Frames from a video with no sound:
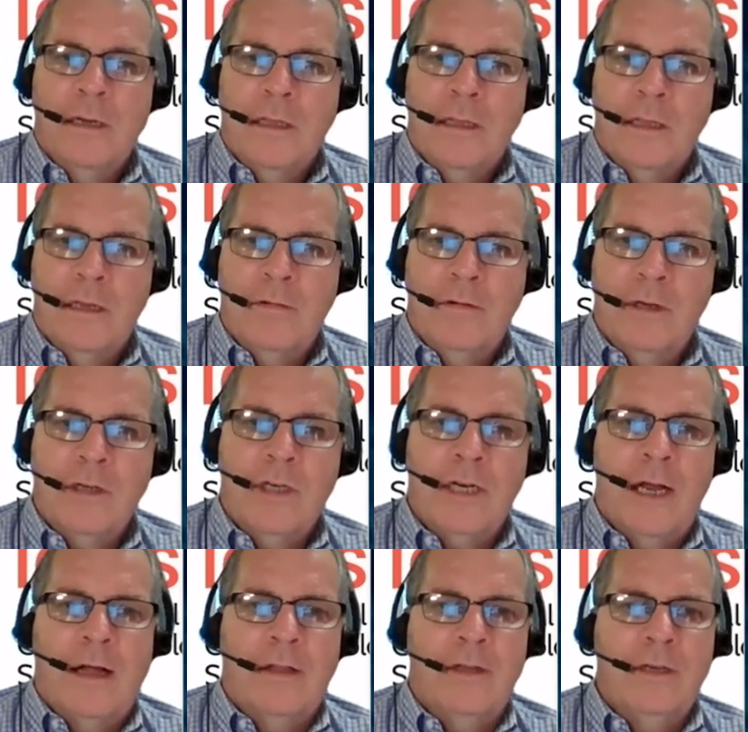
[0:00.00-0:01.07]
The real
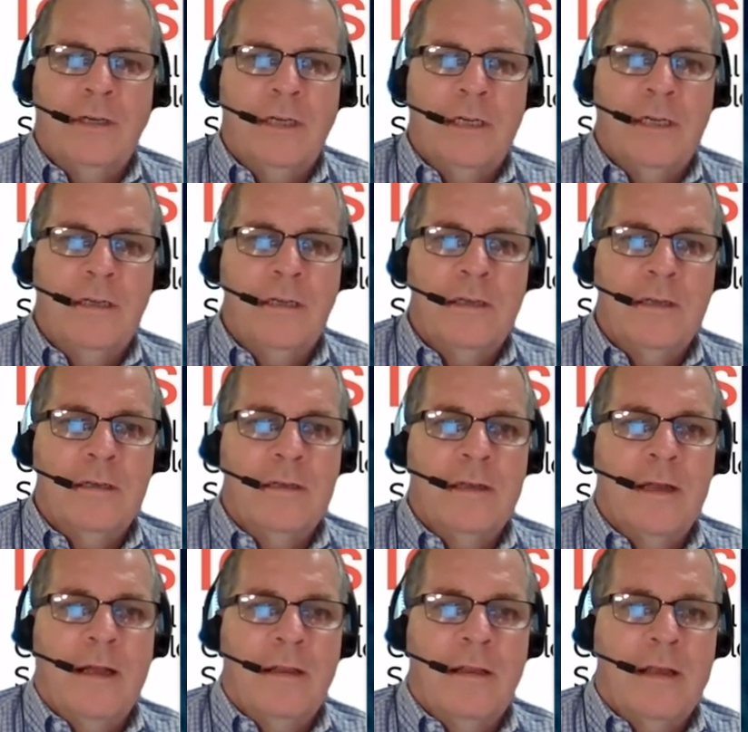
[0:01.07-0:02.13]
challenge is is
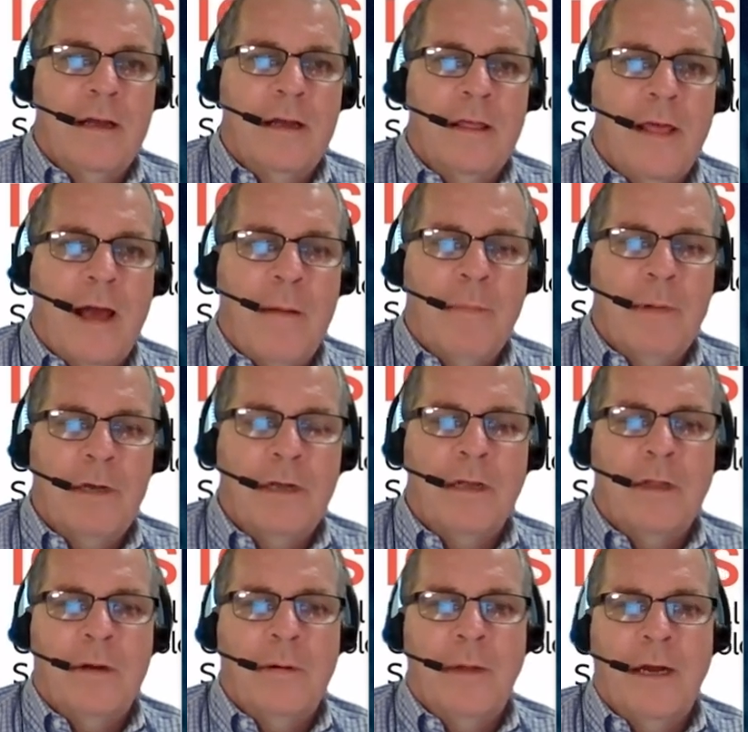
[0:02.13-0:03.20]
that uh, that
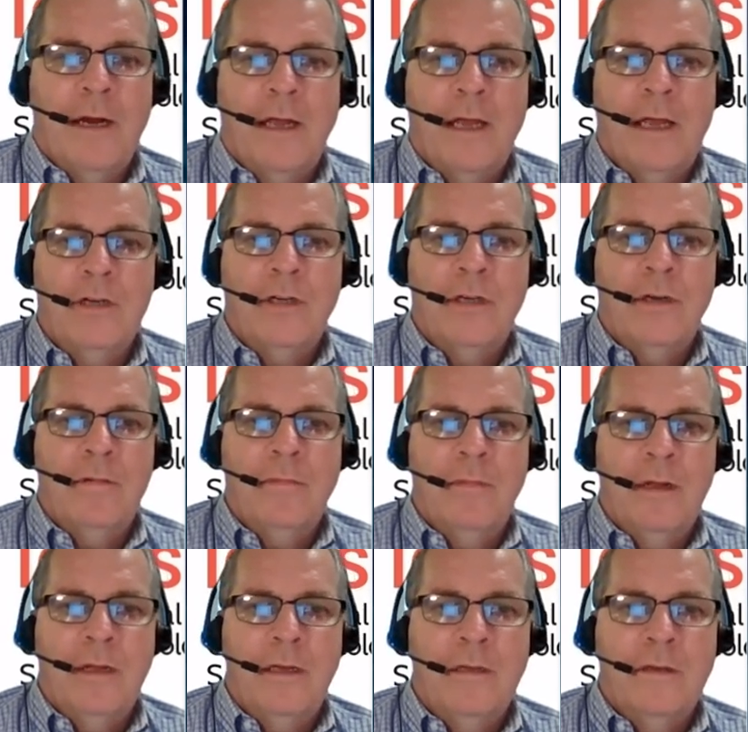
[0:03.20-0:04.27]
particular medication
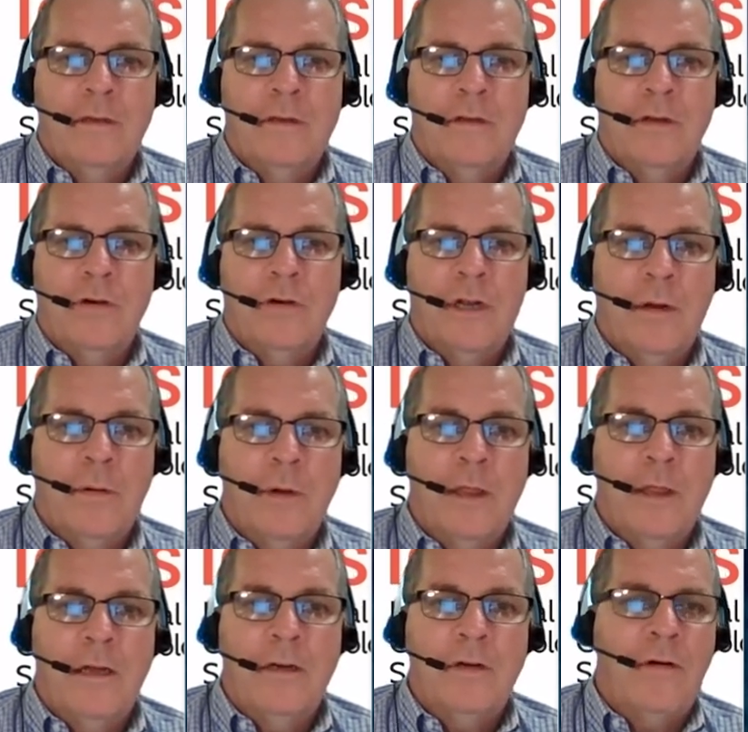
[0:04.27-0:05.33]
is associated
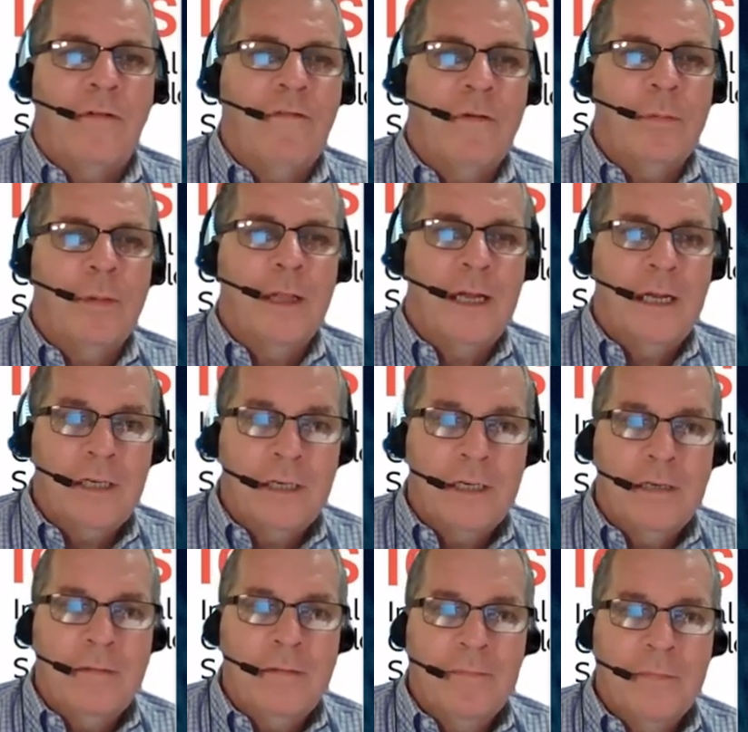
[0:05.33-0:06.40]
with atrial
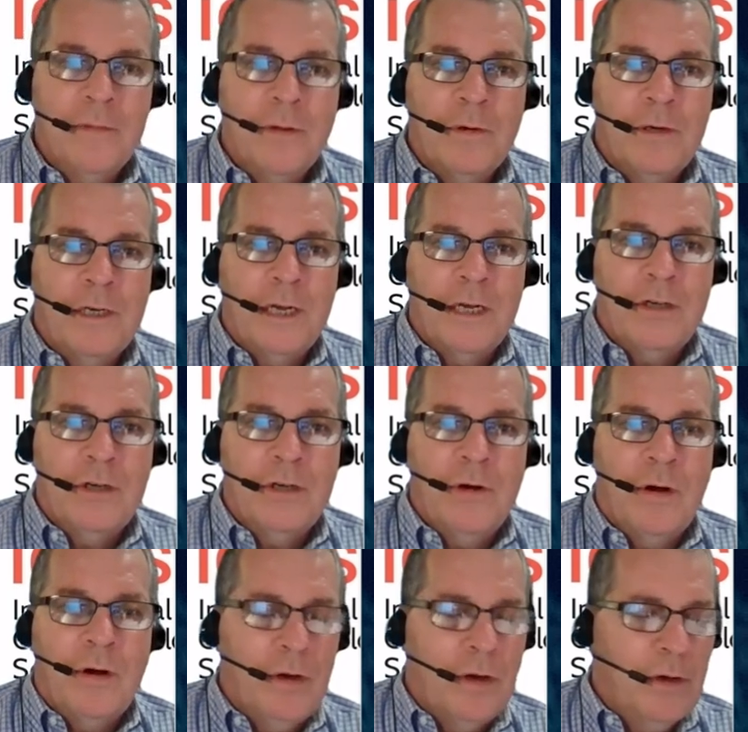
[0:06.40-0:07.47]
fibrillation, which, as you
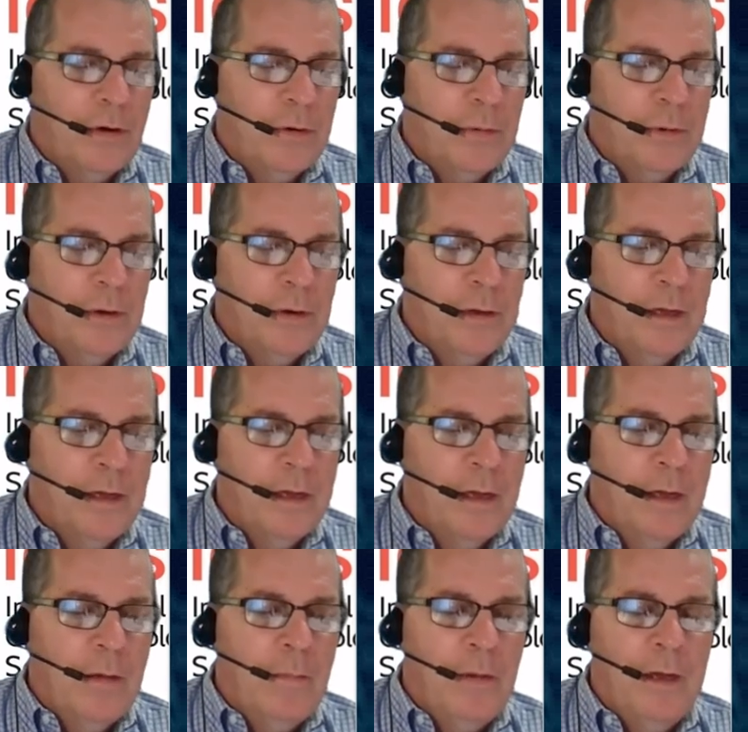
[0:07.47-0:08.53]
all know, would
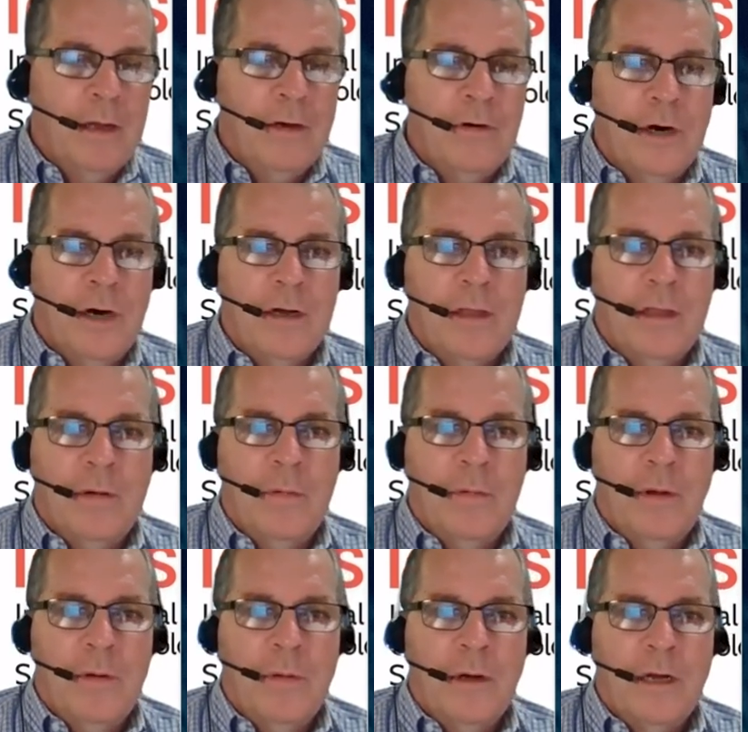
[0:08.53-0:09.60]
be a drug that
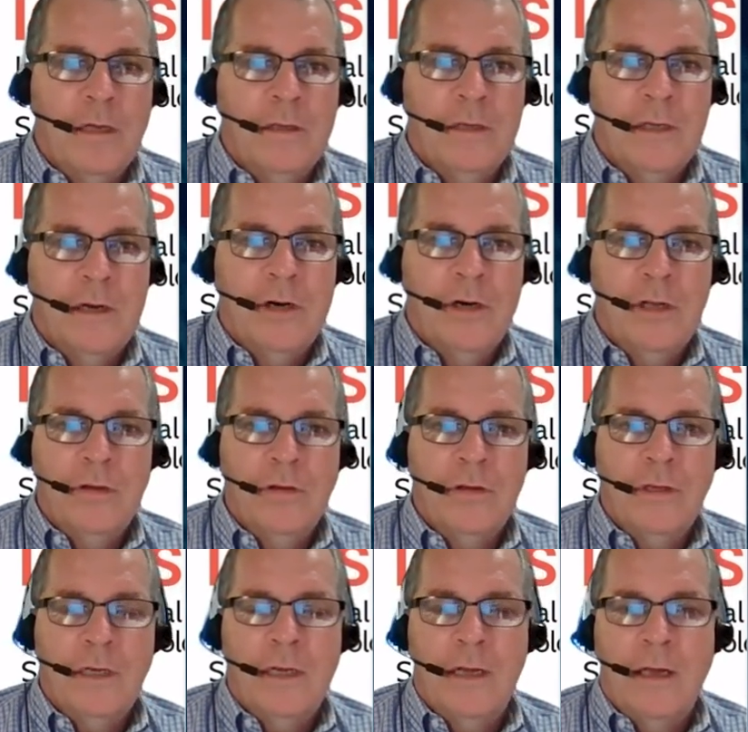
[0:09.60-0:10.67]
we would consider
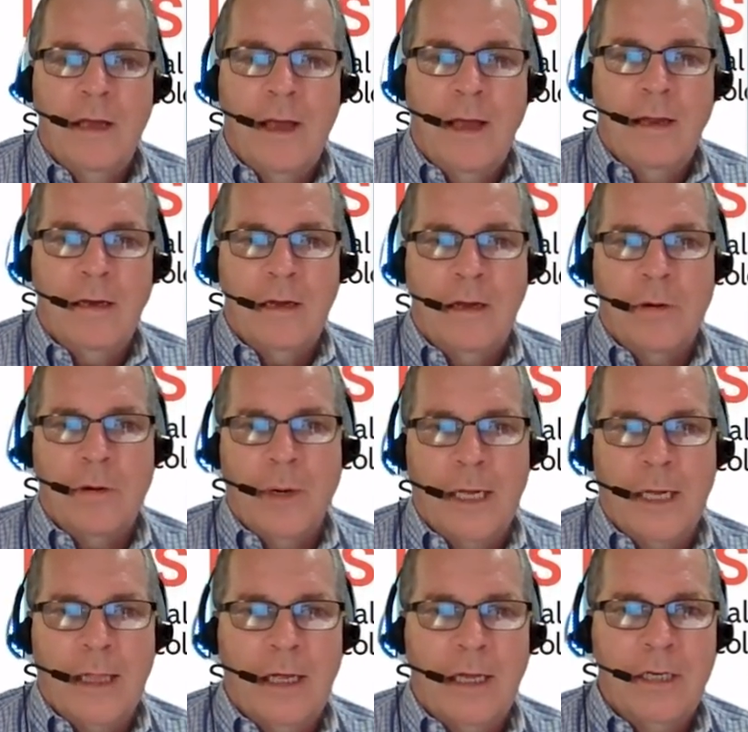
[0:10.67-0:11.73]
using
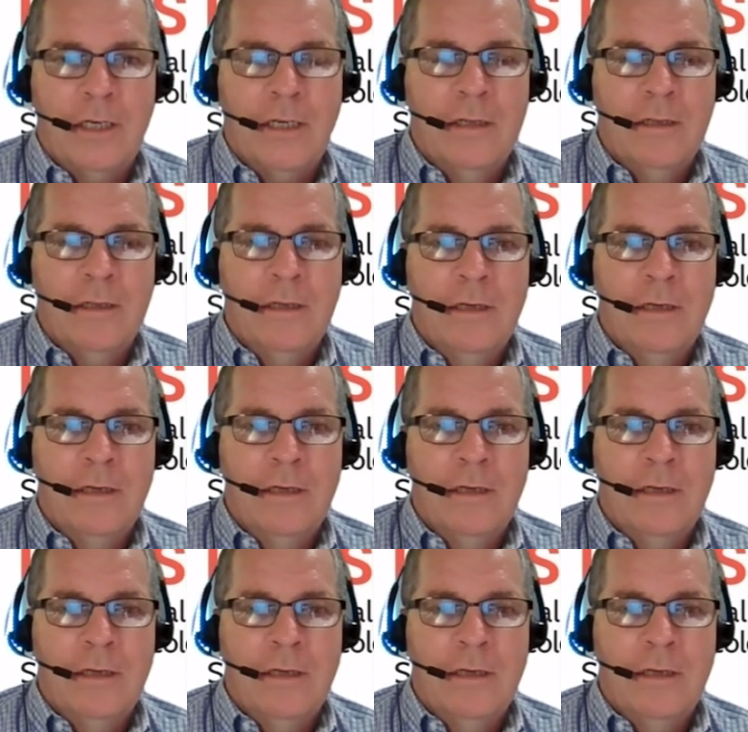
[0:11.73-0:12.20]
anticoagulation.